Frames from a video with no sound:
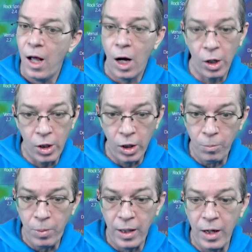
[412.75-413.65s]
A
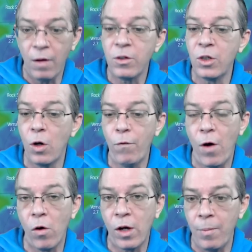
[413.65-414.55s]
good bit of
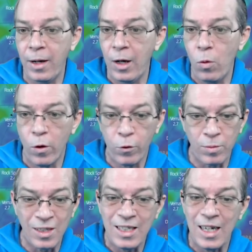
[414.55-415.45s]
snowfall coming, anywhere
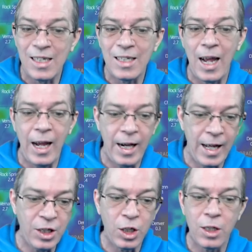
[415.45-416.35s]
from 6 to 8
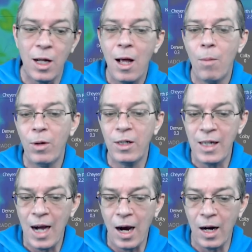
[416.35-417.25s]
inches, but you
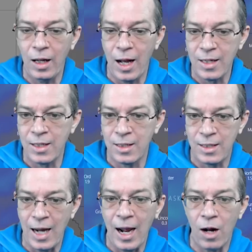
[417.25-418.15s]
see how it lessens
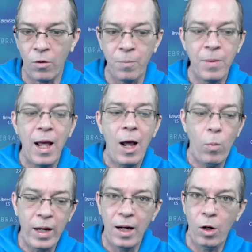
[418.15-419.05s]
down and
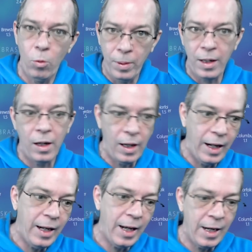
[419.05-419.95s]
we get a little bit of
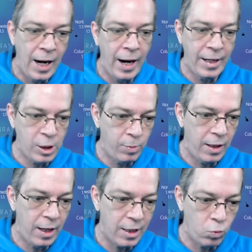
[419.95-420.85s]
lake
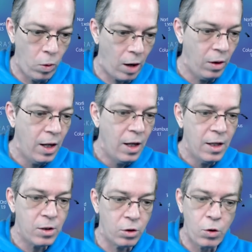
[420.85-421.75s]
enhancement as well.
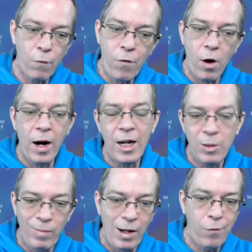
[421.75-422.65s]
So far it
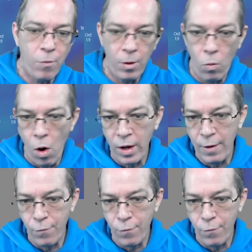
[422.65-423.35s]
has me from Milwaukee